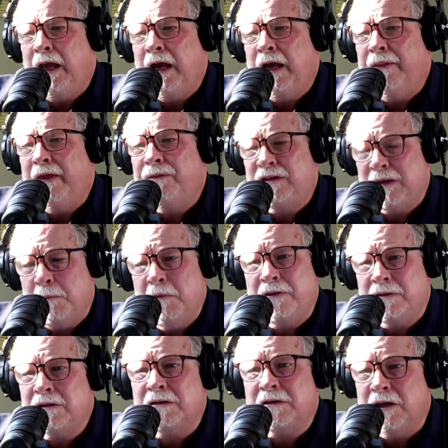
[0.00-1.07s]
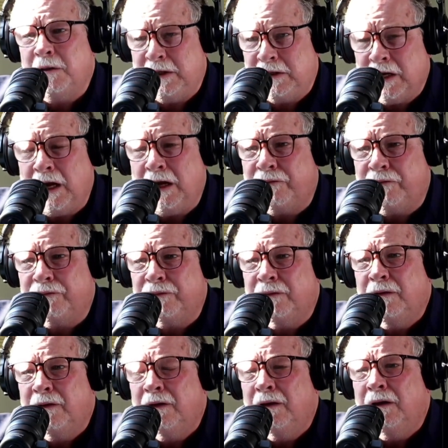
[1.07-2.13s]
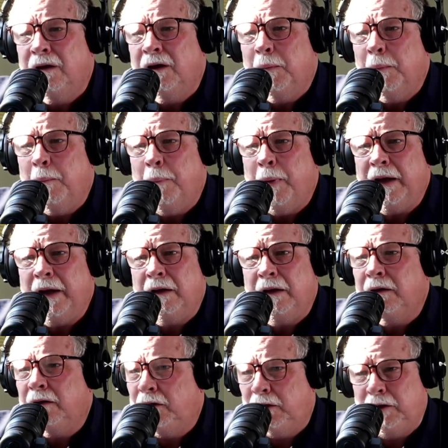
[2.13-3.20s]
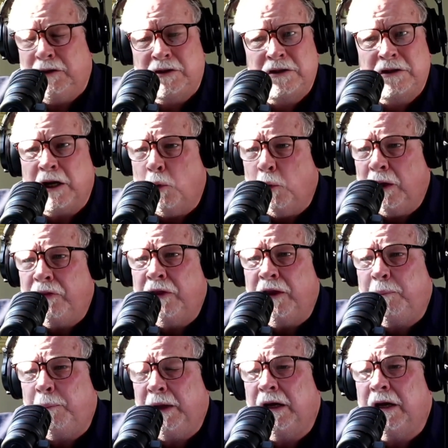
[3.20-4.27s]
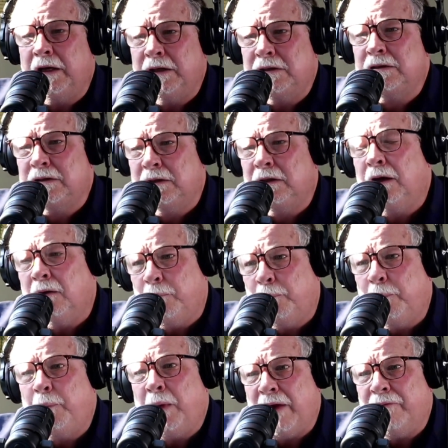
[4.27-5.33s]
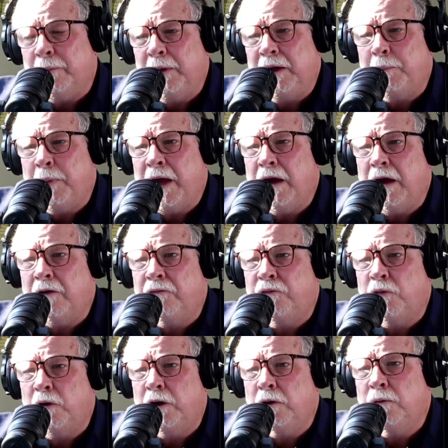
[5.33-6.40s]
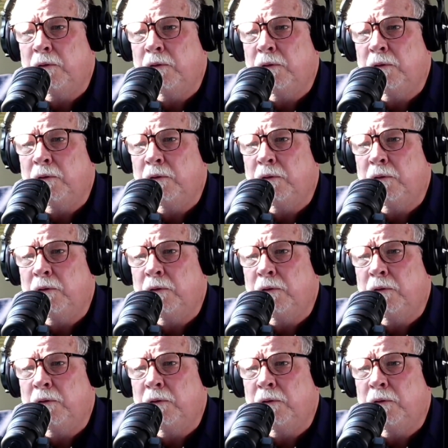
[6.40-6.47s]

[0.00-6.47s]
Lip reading: And that some of this is going to be tough, but you stick with it because it'll have a big payoff for you.